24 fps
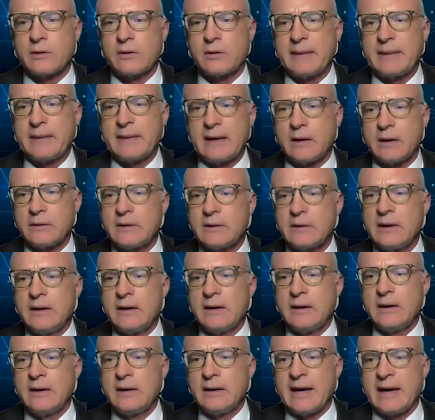male
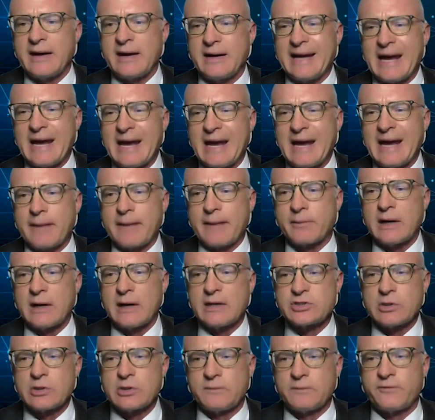had an MRI
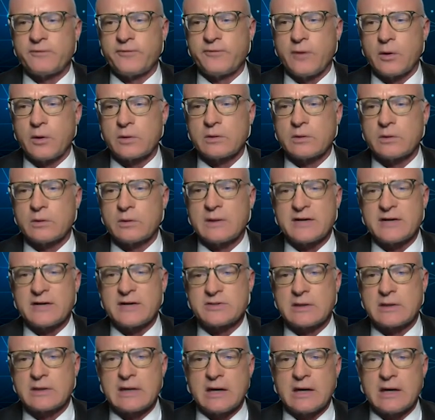showing focal
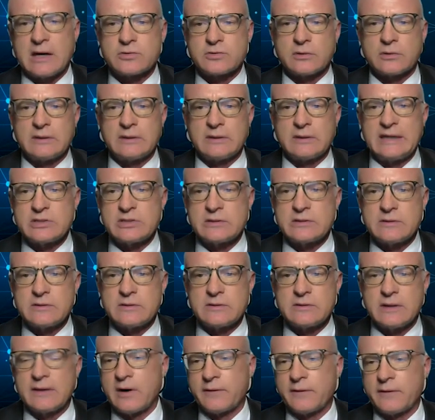osteochondral lesion
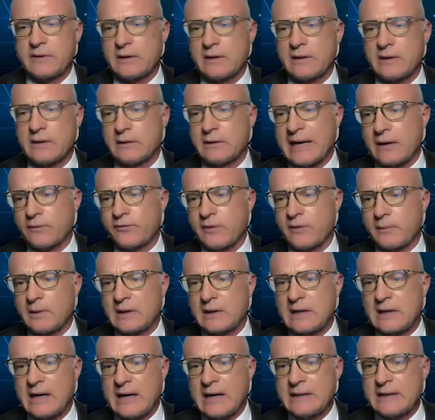involving the lateral femoral
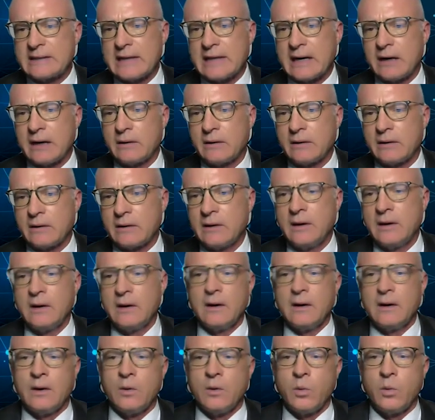condyle.
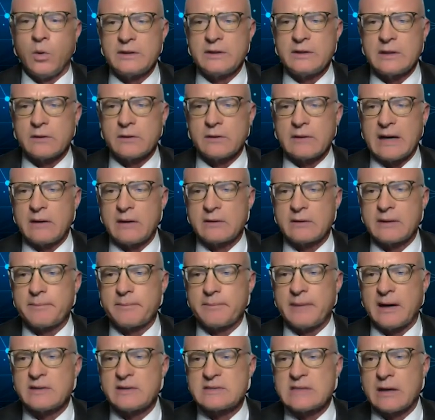1 year out,
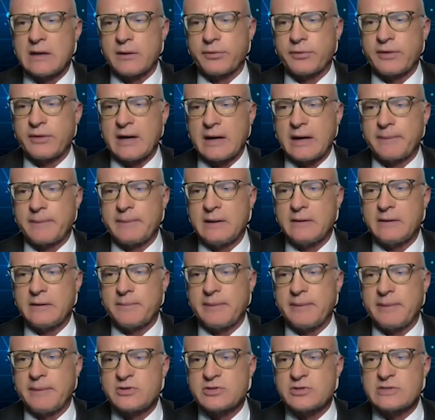combined cell therapy, the
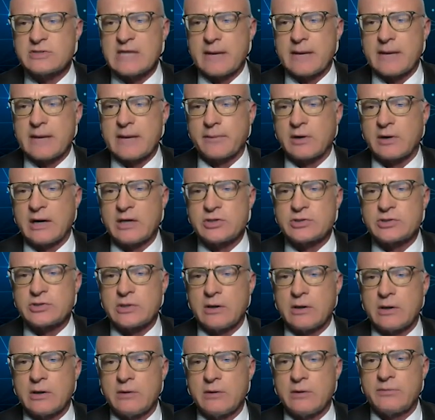patient's MRI
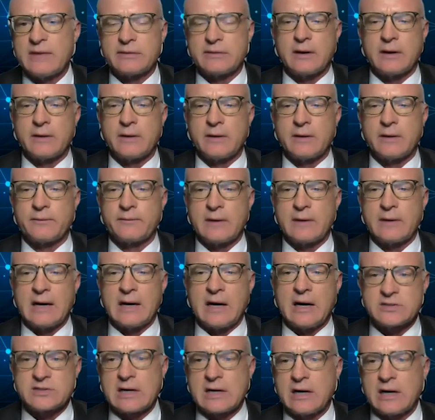showed that the
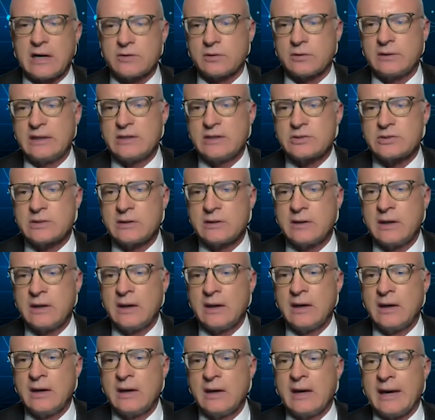osteochondral lesion
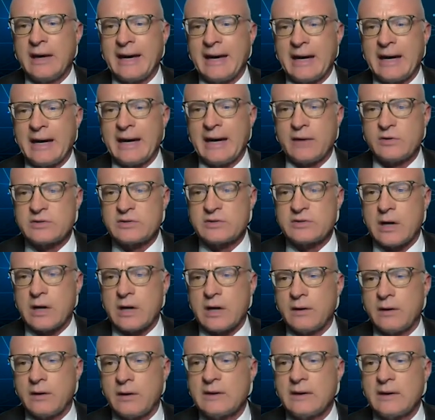had
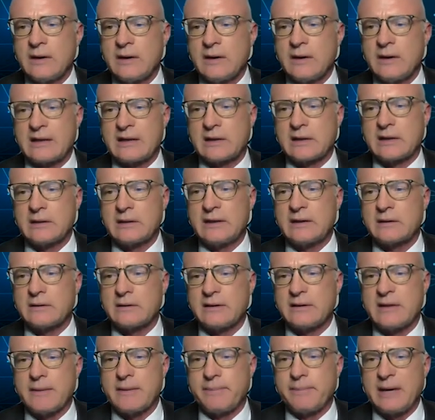resolved, and
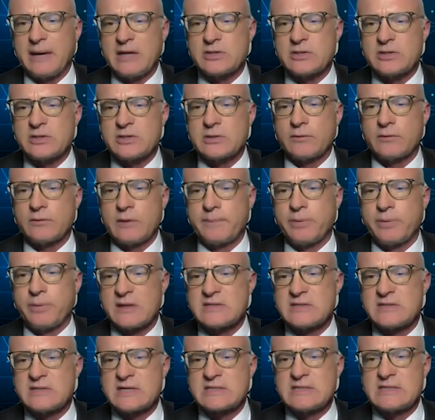clinically, the patient reported
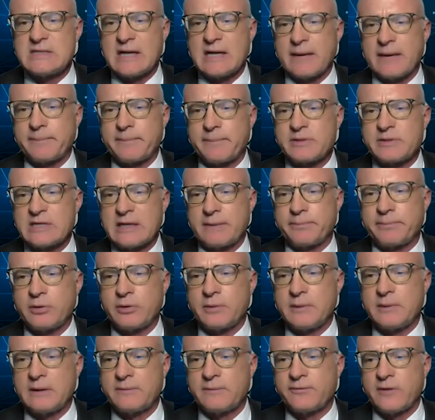69%
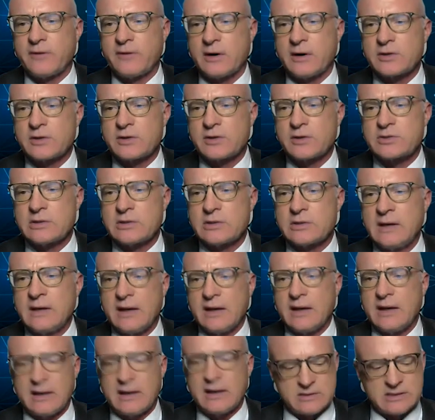improvement in function
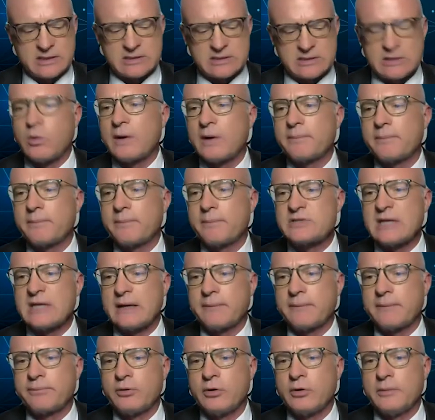and 61%
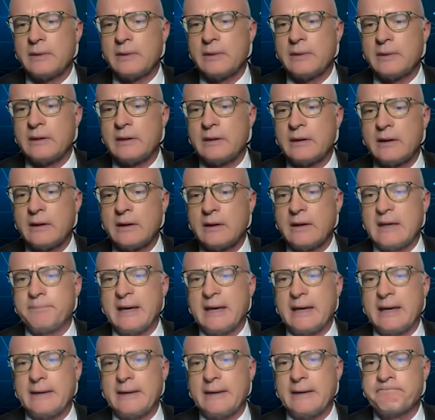improvement in
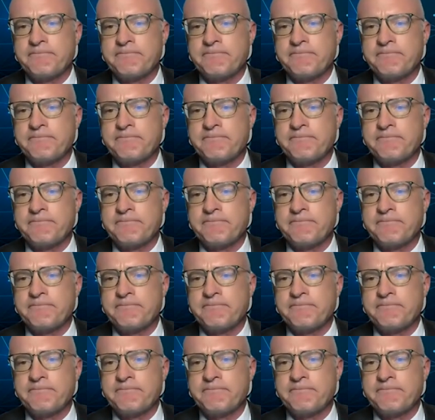pain.